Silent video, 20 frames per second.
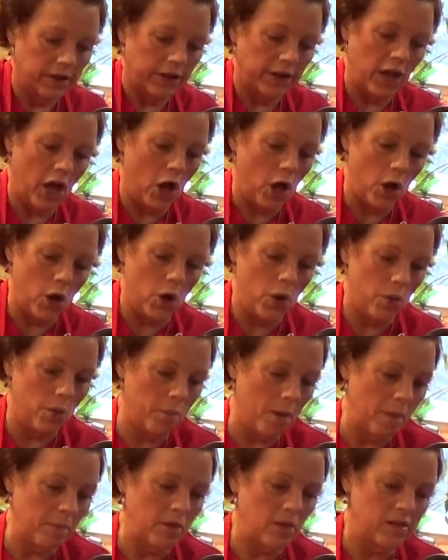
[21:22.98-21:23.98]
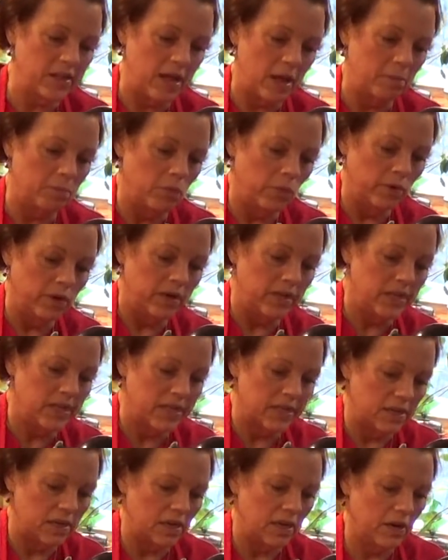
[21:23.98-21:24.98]
No, Mama's had more than
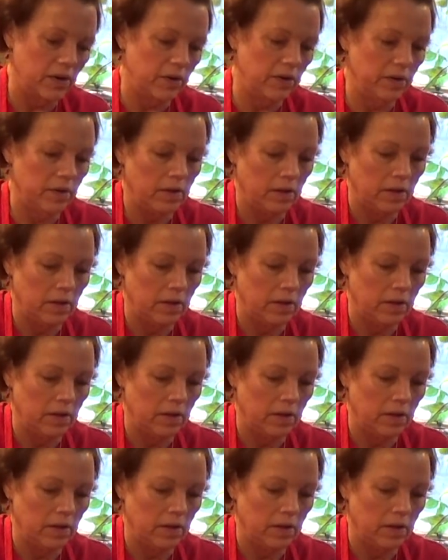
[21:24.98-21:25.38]
this in there.